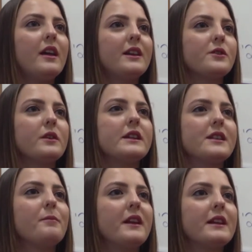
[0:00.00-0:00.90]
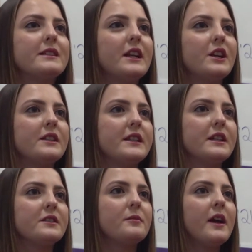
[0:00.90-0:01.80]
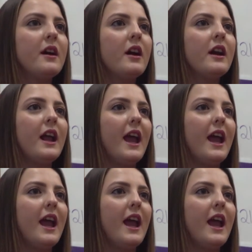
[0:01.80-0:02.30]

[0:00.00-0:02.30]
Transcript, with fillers: it's really something that's near and dear to my heart.